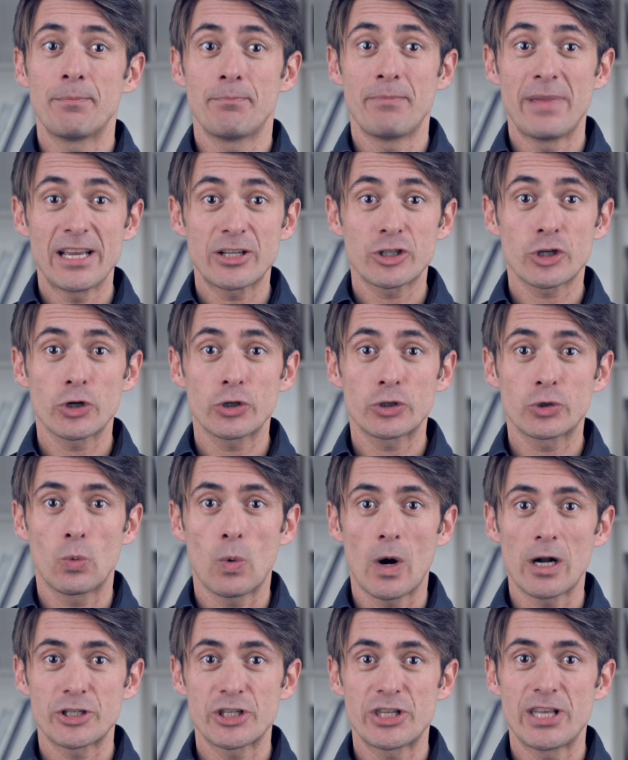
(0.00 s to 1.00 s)
make sure to
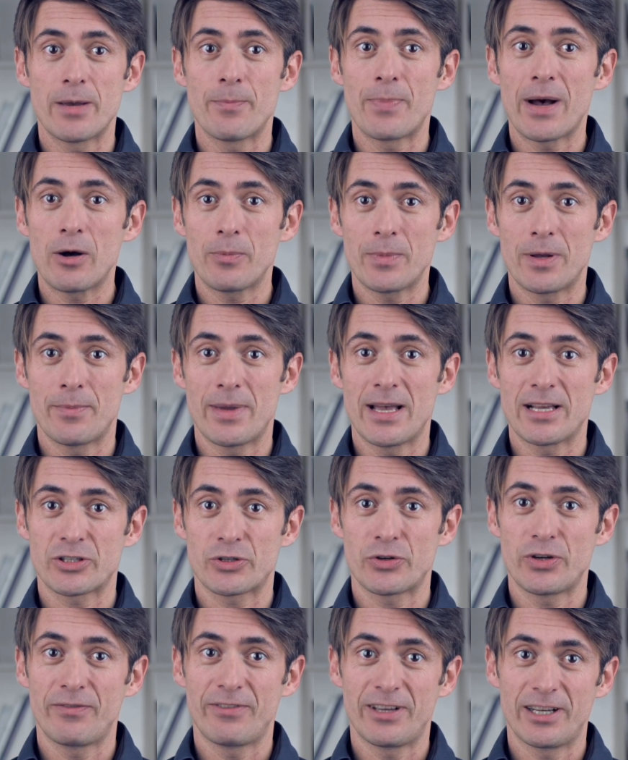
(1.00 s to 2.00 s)
watch the About
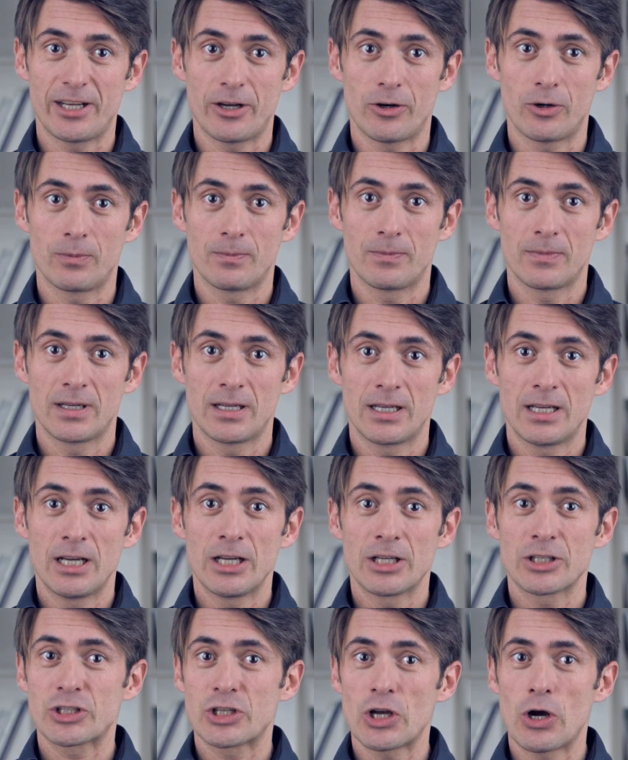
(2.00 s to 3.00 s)
Medmastery video.
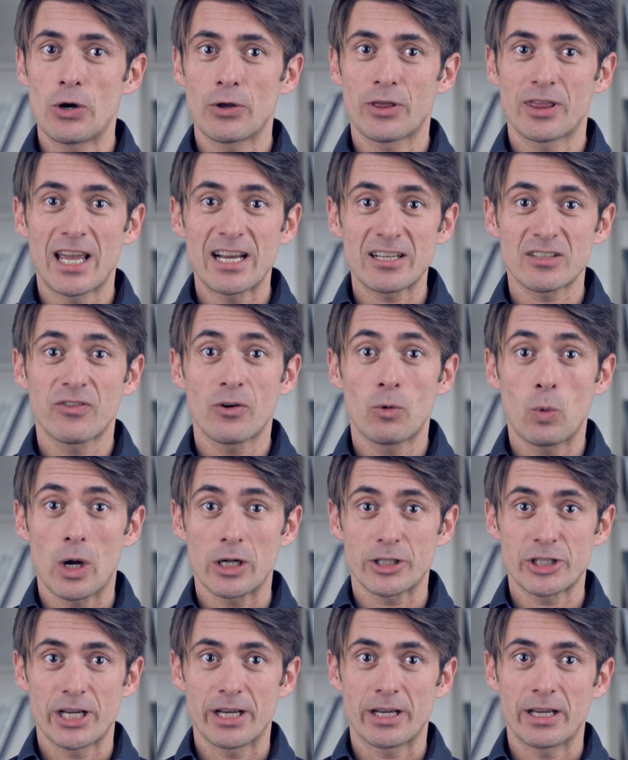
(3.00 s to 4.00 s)
So thanks for
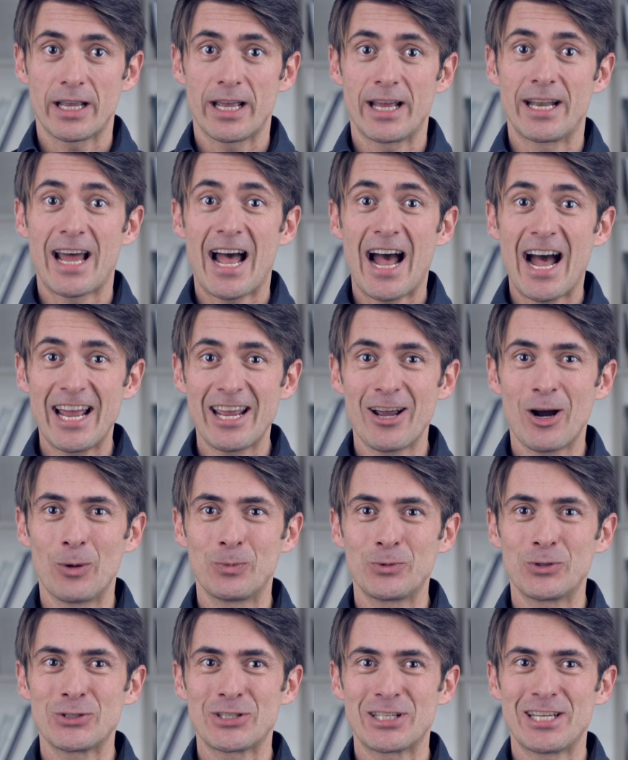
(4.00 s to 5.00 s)
watching and I
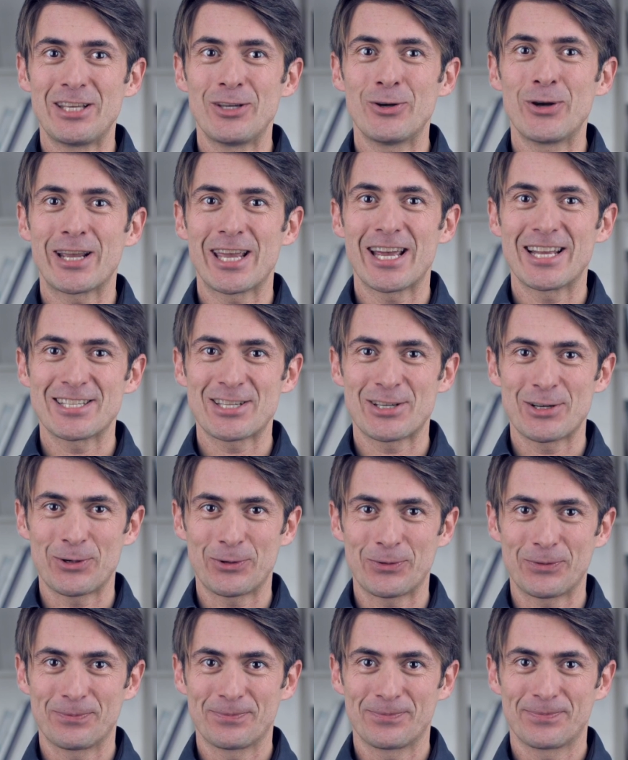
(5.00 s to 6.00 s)
hope to see you again
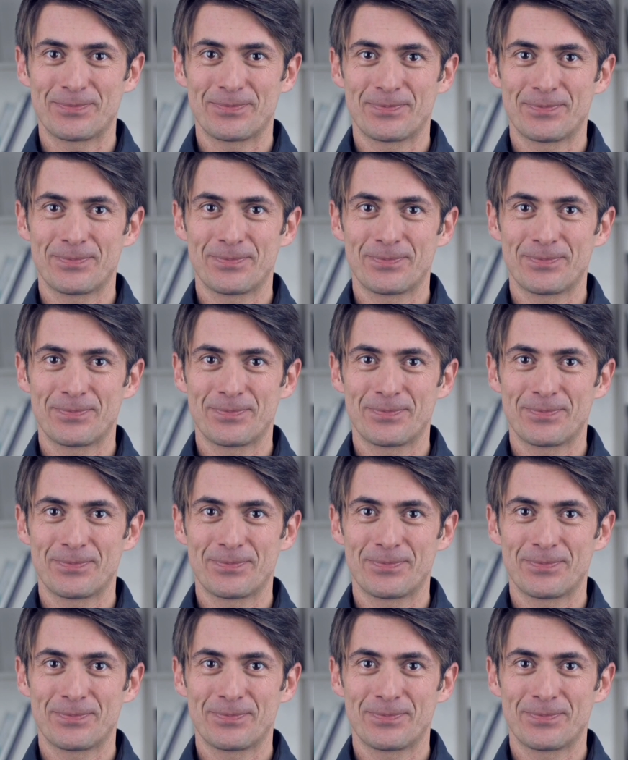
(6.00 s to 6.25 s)
soon.